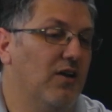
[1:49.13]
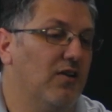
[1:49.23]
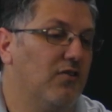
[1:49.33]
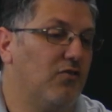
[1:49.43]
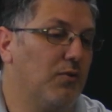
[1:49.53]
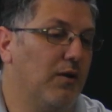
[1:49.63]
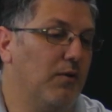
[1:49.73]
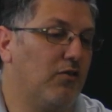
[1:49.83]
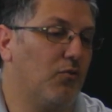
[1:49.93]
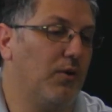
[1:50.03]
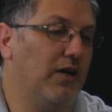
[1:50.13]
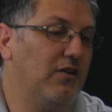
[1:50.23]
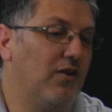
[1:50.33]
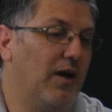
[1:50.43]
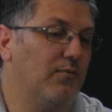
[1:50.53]
this would give me 3
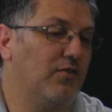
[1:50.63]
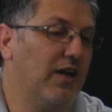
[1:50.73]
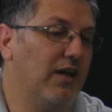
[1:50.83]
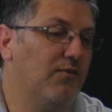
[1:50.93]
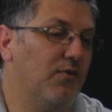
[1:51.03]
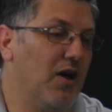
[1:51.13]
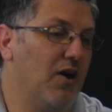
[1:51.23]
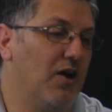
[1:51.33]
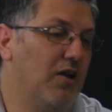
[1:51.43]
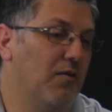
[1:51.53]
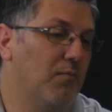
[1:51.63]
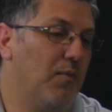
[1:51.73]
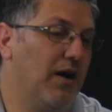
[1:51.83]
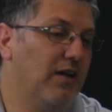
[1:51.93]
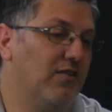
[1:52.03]
times negative 9
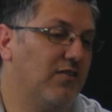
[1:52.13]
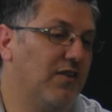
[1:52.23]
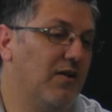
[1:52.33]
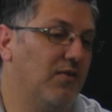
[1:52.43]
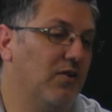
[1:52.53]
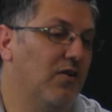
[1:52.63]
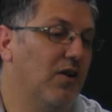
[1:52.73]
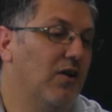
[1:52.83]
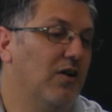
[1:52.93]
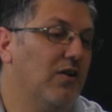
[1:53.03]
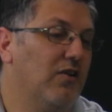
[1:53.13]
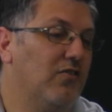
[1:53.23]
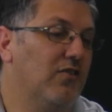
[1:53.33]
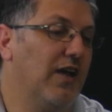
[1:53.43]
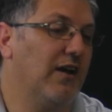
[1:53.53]
minus 7. This
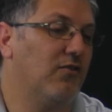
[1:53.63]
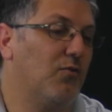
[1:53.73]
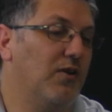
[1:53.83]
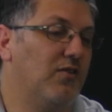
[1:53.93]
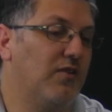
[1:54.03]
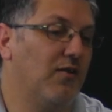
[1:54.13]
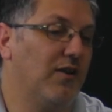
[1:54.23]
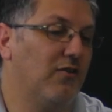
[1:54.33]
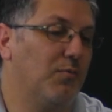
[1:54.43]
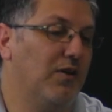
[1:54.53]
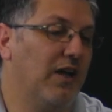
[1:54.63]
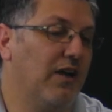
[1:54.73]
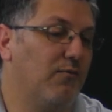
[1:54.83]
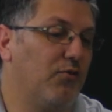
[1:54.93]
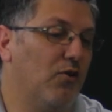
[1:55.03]
is negative 27, gives me
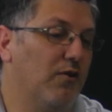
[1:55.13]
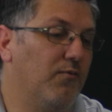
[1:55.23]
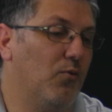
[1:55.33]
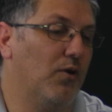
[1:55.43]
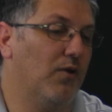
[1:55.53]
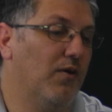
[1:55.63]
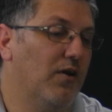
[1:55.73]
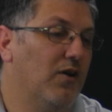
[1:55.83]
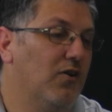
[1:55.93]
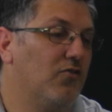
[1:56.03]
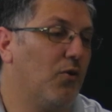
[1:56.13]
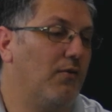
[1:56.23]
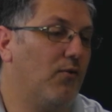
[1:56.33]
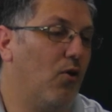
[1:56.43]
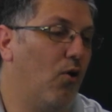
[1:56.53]
negative 34. So I
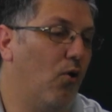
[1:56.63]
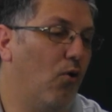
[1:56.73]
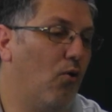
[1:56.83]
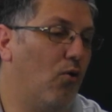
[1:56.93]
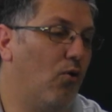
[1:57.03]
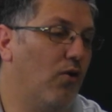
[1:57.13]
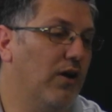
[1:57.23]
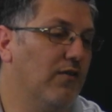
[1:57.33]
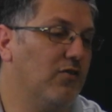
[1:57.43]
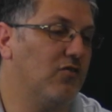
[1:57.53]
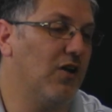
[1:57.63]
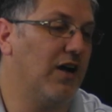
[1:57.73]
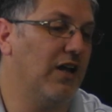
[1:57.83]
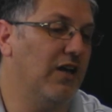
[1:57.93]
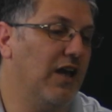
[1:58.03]
have a hole in this line
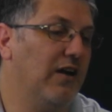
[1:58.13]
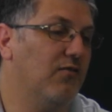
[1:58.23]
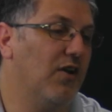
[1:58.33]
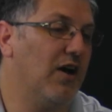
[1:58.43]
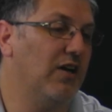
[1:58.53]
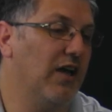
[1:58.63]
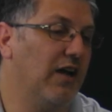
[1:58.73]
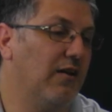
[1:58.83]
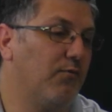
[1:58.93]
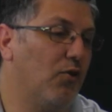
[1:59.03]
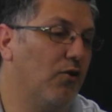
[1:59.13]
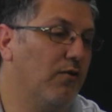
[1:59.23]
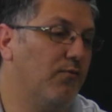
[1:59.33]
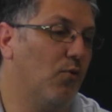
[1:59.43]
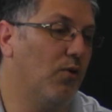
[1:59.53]
at negative 9, negative
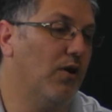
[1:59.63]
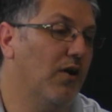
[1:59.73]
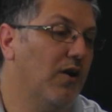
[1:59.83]
34.